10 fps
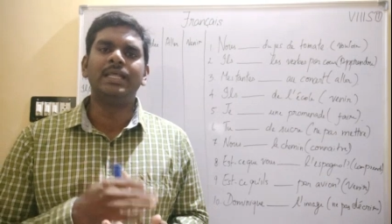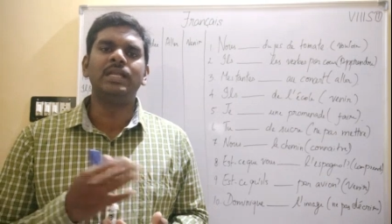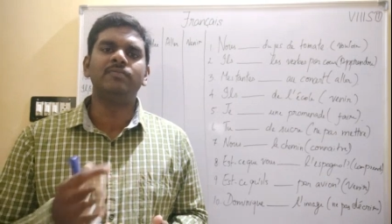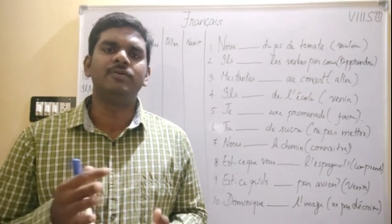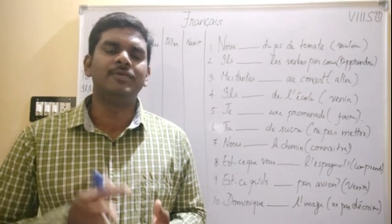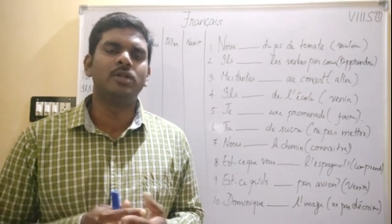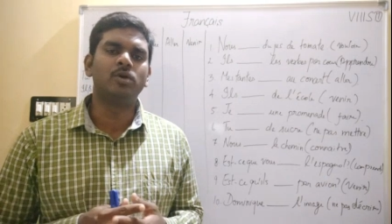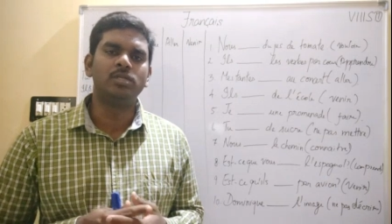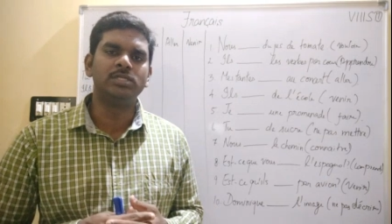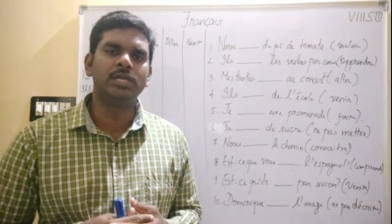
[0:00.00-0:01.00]
then we will
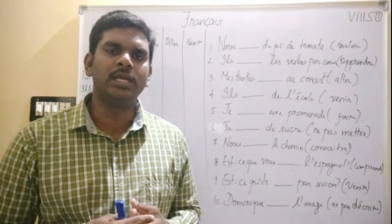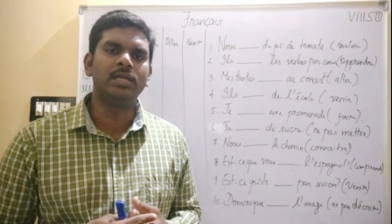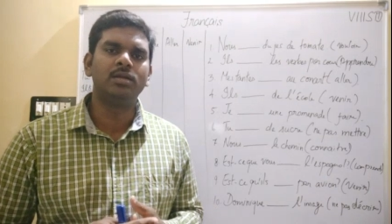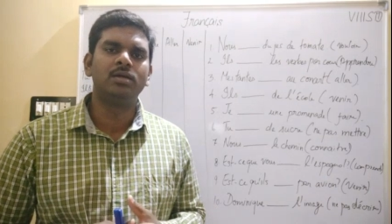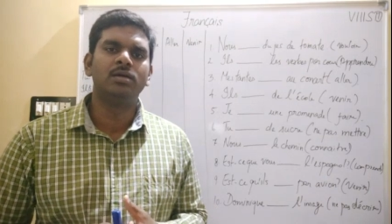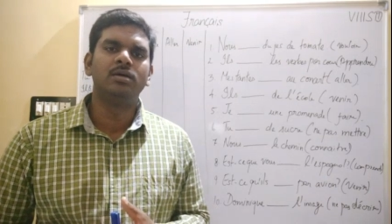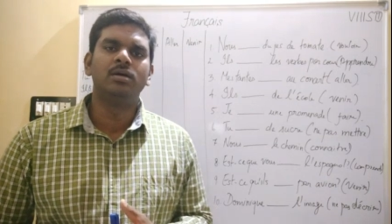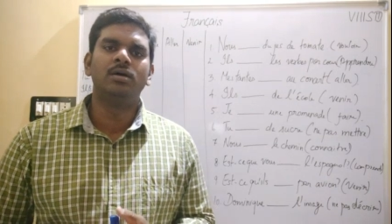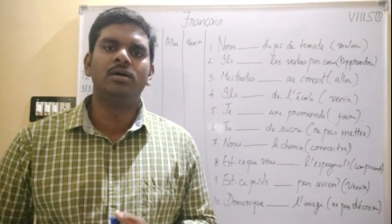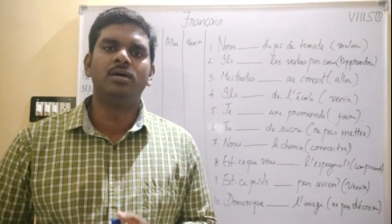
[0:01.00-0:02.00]
conjugate
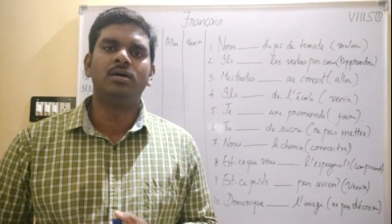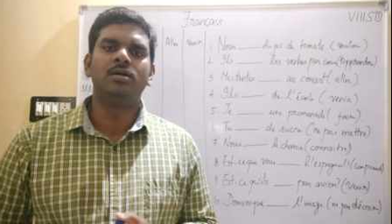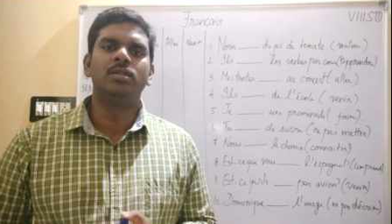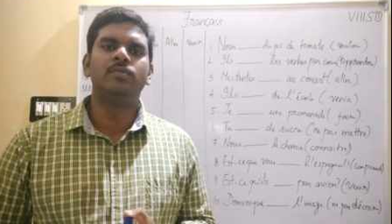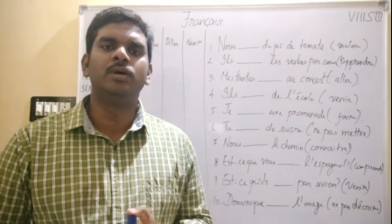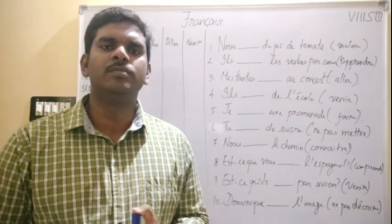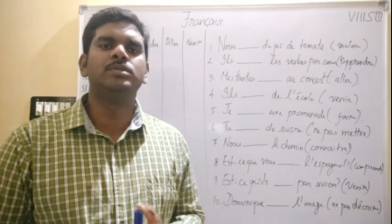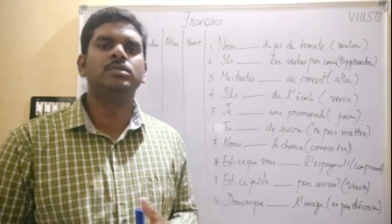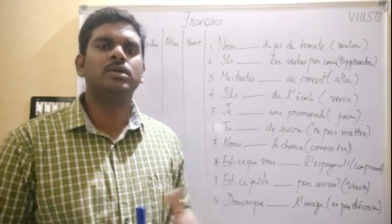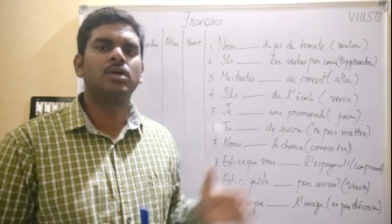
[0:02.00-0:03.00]
the
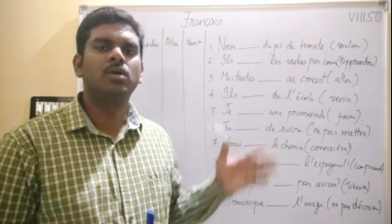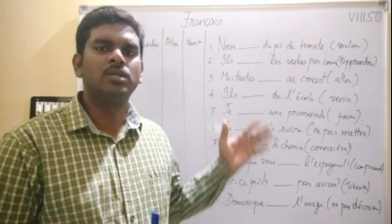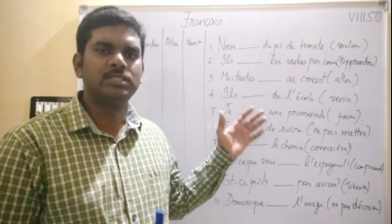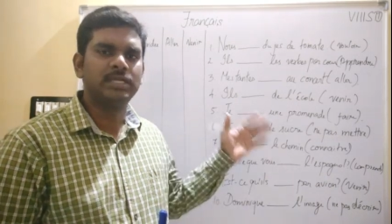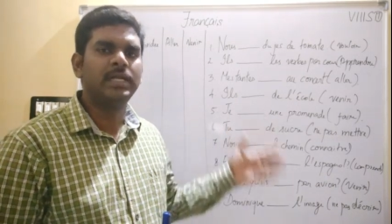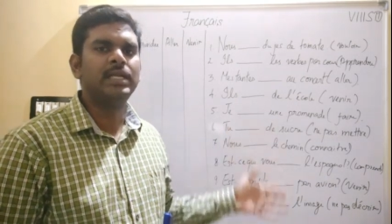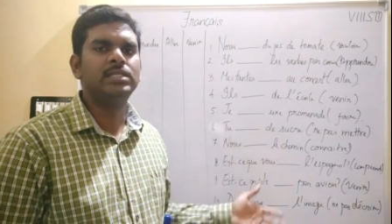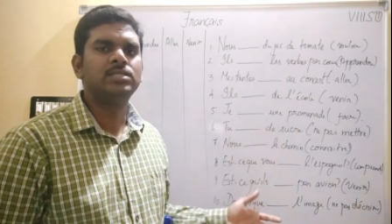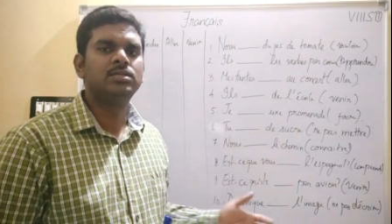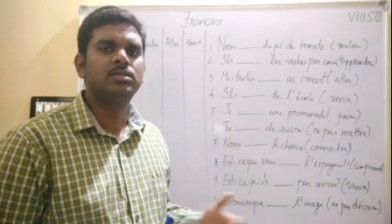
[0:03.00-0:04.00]
verbs on the
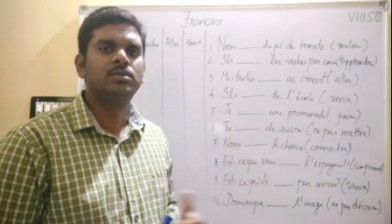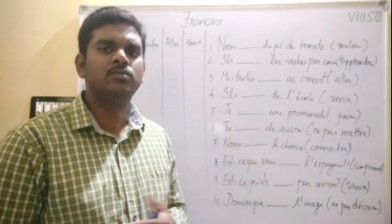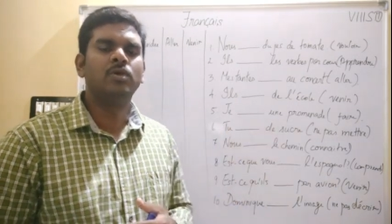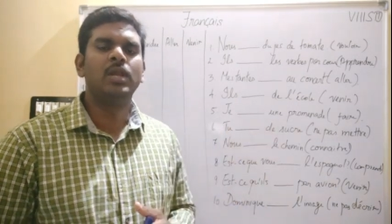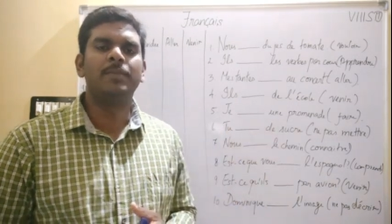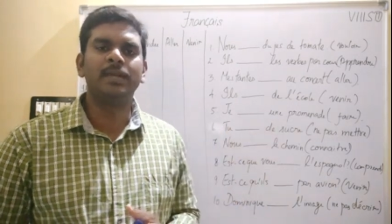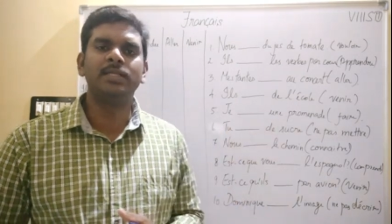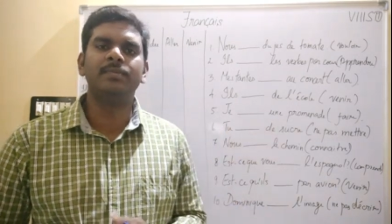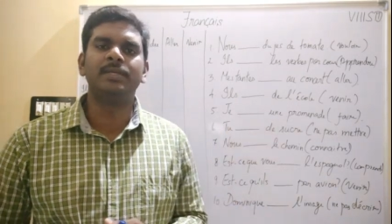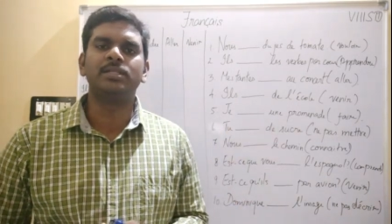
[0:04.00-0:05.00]
sentence. We'll apply
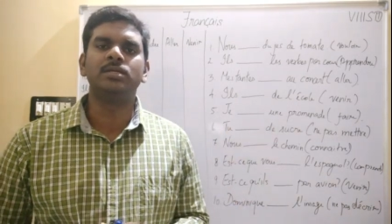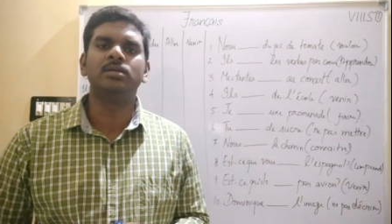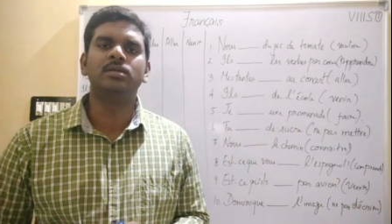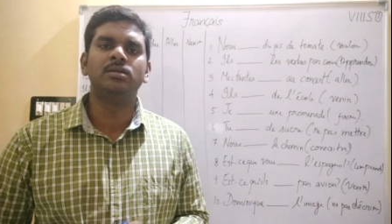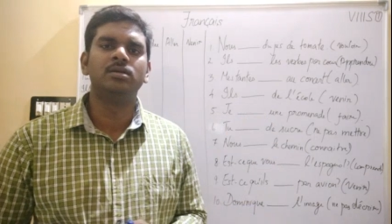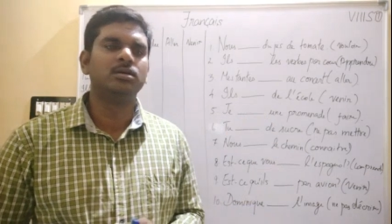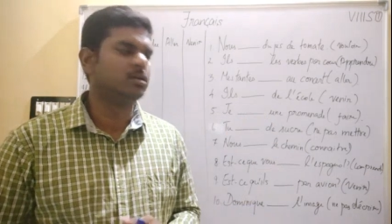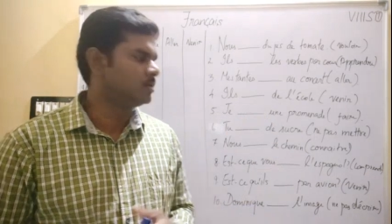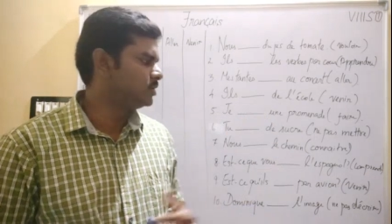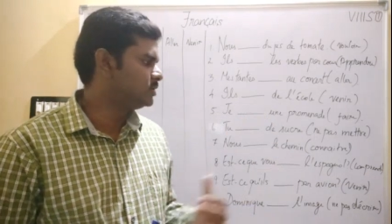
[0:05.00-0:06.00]
the method
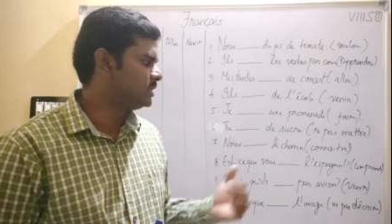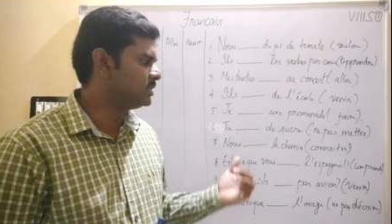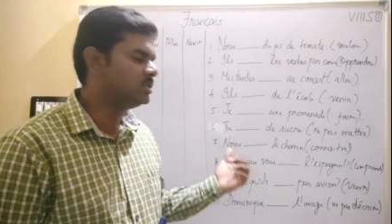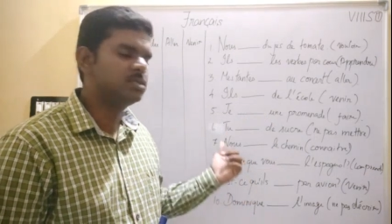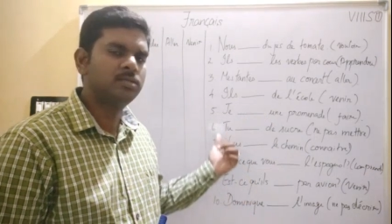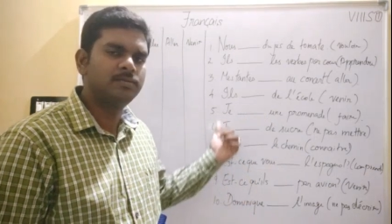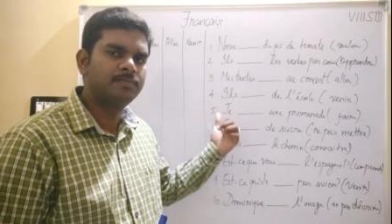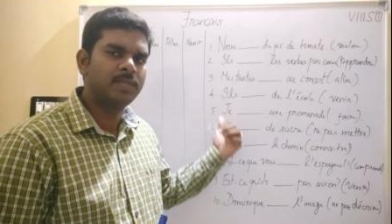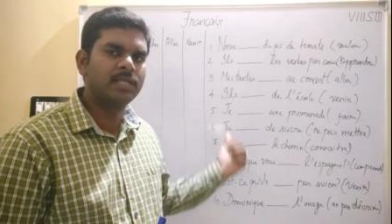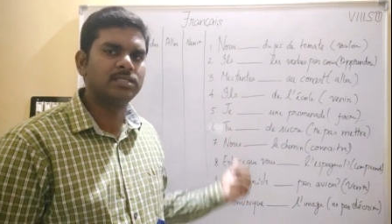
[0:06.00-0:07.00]
using this
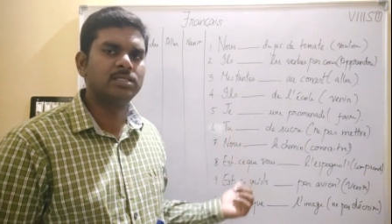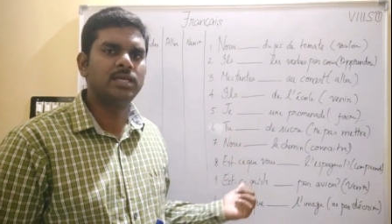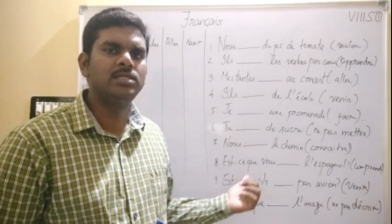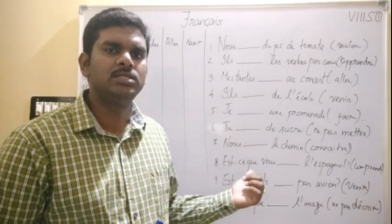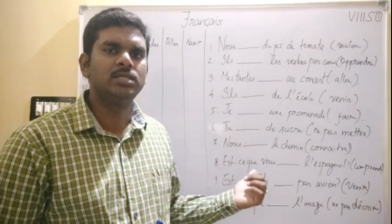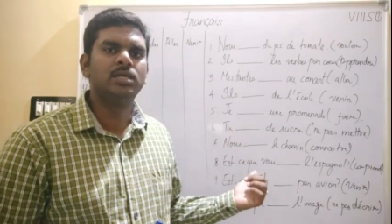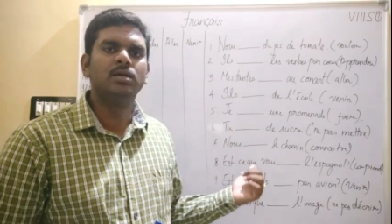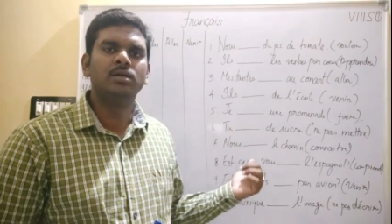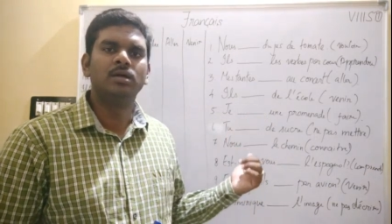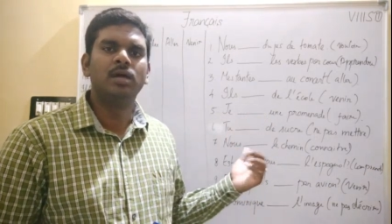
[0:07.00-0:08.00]
exercise,
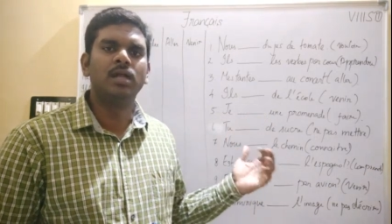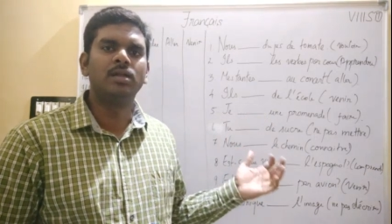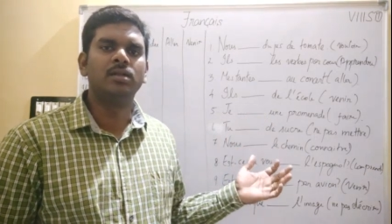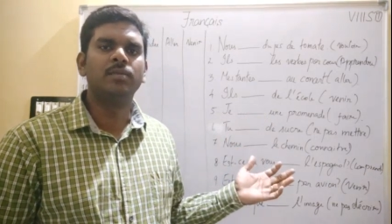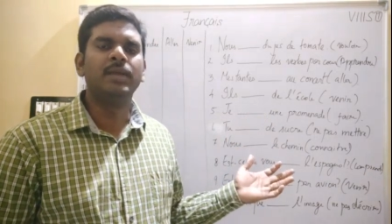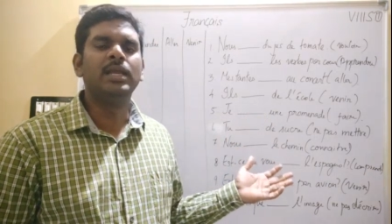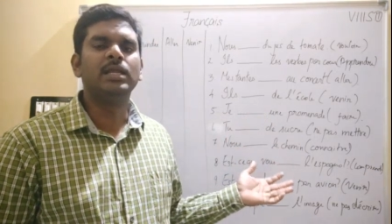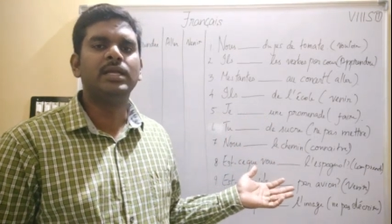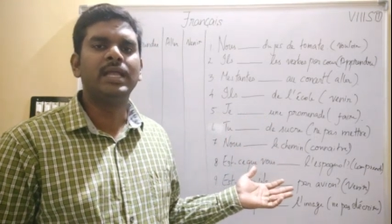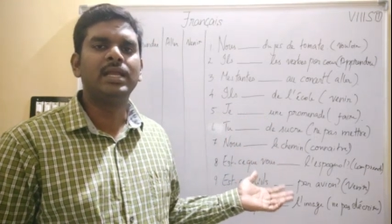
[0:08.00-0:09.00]
and
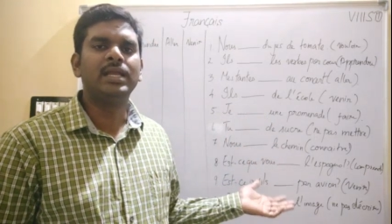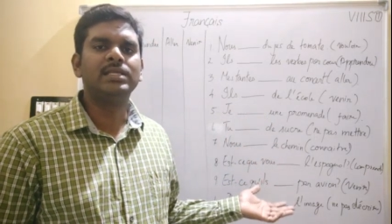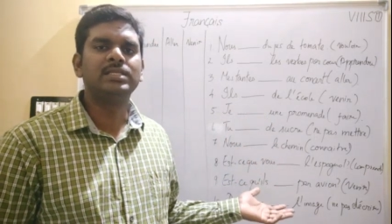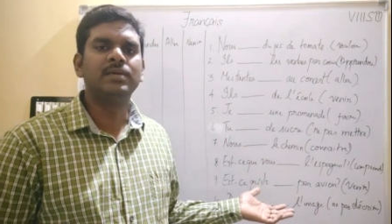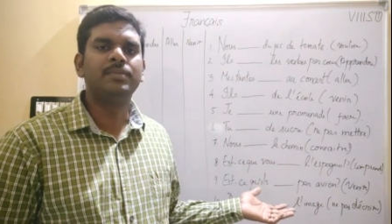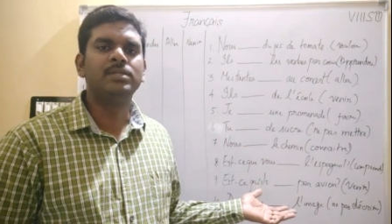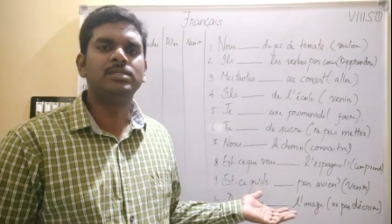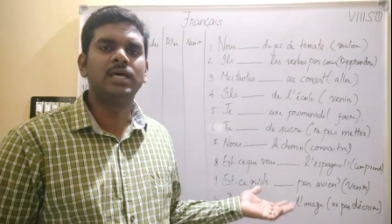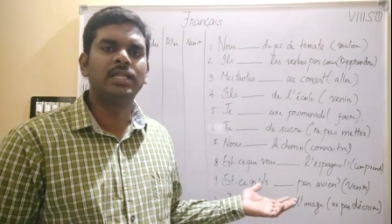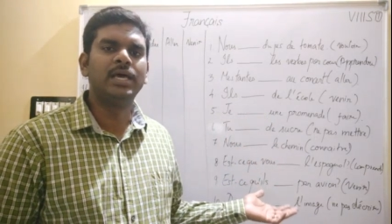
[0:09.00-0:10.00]
remaining 10
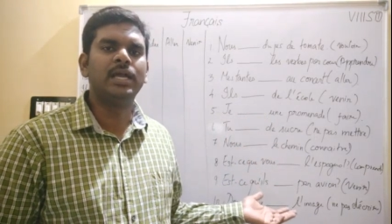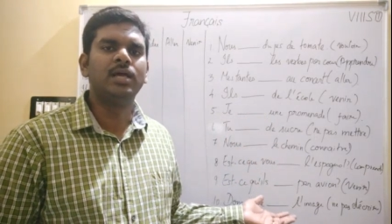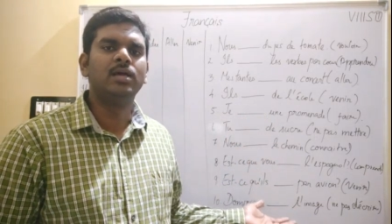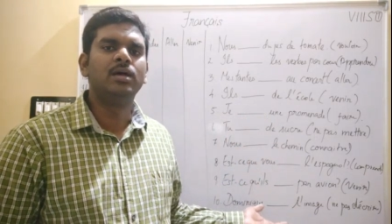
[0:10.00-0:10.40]
examples are there.